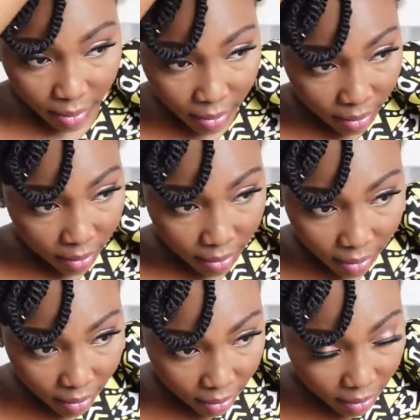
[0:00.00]

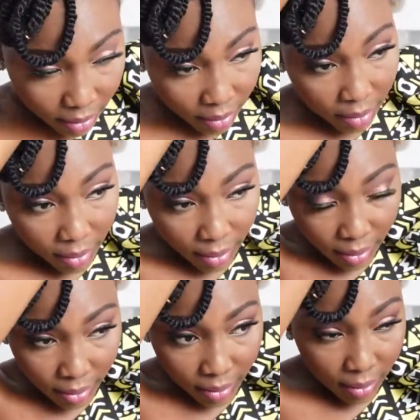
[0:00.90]

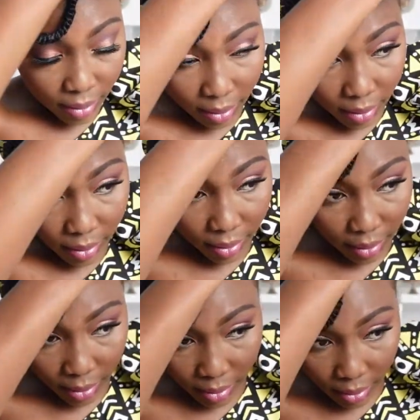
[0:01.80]

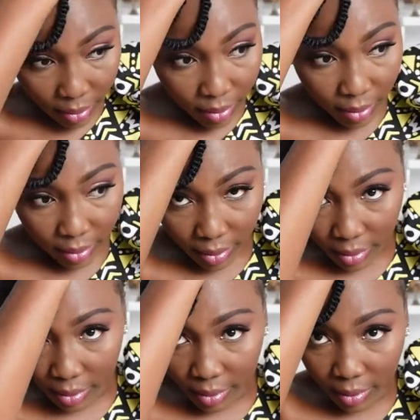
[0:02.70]

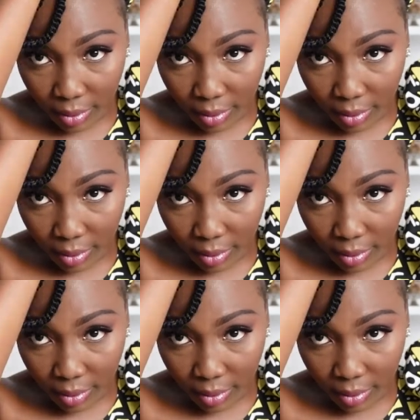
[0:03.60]
No one is speaking in this clip.